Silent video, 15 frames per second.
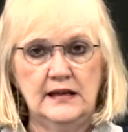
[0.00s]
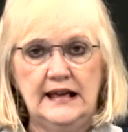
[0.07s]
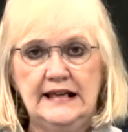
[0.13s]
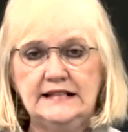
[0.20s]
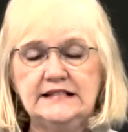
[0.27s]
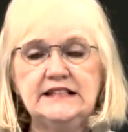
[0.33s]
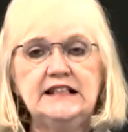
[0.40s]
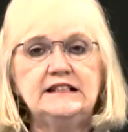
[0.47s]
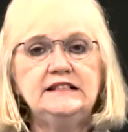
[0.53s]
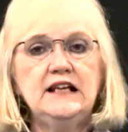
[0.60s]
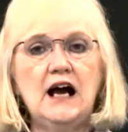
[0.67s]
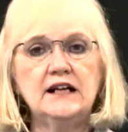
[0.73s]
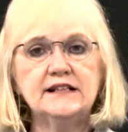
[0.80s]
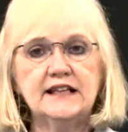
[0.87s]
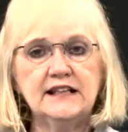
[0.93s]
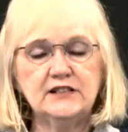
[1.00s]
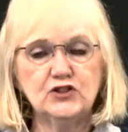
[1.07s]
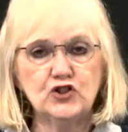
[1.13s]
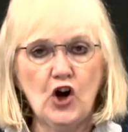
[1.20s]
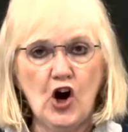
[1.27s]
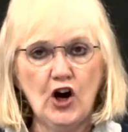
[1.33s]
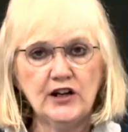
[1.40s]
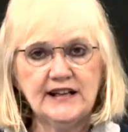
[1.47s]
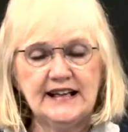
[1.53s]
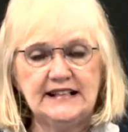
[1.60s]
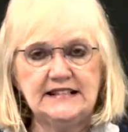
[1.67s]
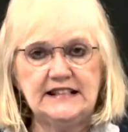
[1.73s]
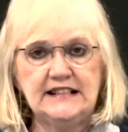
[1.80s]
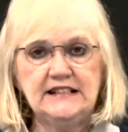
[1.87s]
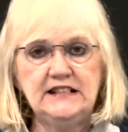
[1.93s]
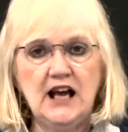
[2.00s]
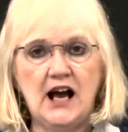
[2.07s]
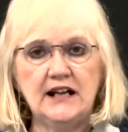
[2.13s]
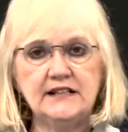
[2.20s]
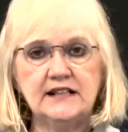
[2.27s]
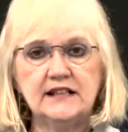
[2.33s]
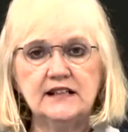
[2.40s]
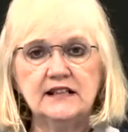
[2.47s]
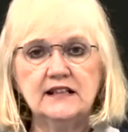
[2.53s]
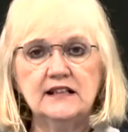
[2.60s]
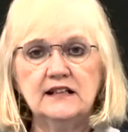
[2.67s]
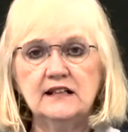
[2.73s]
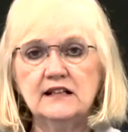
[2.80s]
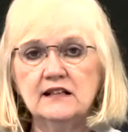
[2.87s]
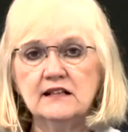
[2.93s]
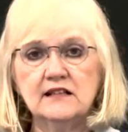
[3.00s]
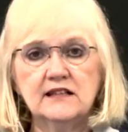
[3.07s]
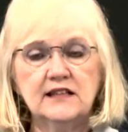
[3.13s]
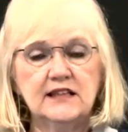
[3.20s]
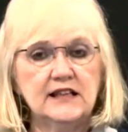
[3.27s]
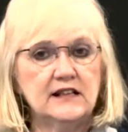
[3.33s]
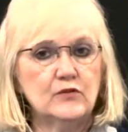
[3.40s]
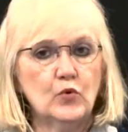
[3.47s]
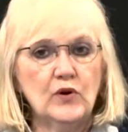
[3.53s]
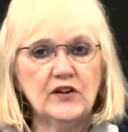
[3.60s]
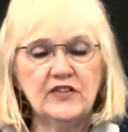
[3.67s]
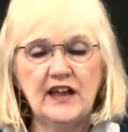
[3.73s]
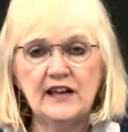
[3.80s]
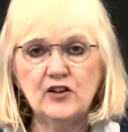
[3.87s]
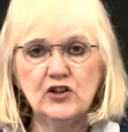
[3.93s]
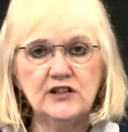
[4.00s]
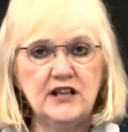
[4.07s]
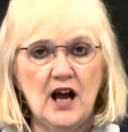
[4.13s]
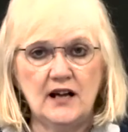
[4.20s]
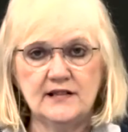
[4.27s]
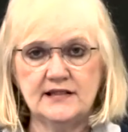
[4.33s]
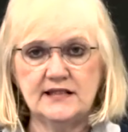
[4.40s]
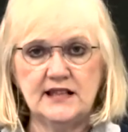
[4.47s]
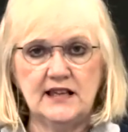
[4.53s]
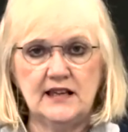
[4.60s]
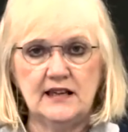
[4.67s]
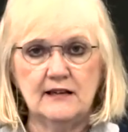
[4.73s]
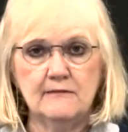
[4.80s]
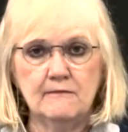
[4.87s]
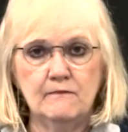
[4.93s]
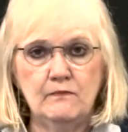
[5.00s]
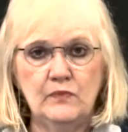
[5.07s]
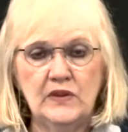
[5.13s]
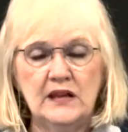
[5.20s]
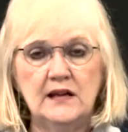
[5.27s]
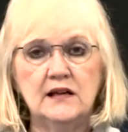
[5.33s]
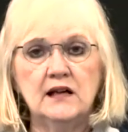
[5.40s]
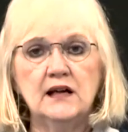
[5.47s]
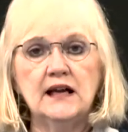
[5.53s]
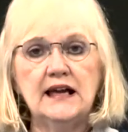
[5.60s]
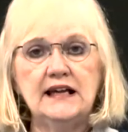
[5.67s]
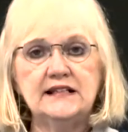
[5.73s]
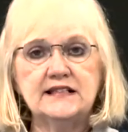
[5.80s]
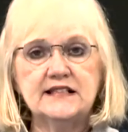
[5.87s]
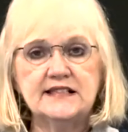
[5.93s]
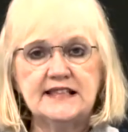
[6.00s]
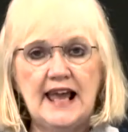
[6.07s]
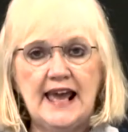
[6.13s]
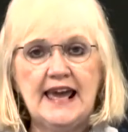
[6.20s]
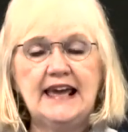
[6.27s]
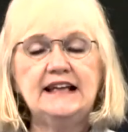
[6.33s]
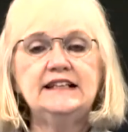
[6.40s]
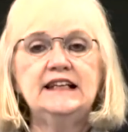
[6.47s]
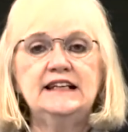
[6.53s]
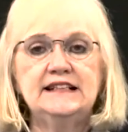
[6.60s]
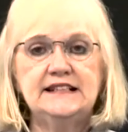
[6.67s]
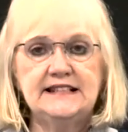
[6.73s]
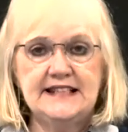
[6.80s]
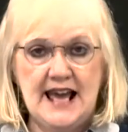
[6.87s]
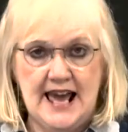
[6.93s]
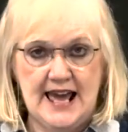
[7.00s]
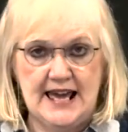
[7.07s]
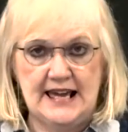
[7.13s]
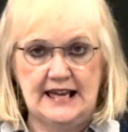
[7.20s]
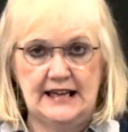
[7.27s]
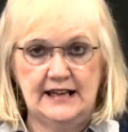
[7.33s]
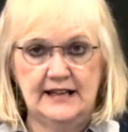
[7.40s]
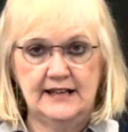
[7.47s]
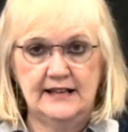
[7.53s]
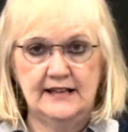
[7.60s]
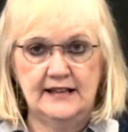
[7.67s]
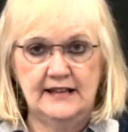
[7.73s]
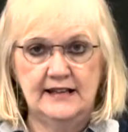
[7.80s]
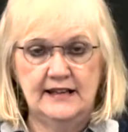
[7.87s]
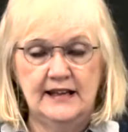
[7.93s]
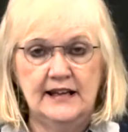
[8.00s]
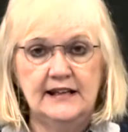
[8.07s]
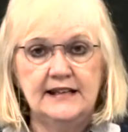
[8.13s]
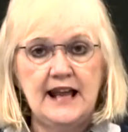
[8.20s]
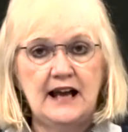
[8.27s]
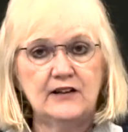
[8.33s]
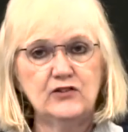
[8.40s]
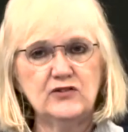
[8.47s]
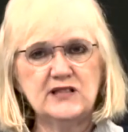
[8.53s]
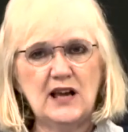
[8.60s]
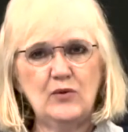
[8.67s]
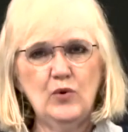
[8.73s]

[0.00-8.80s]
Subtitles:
It did not get dark. It did not get where they could not see. It stayed day. Now you say,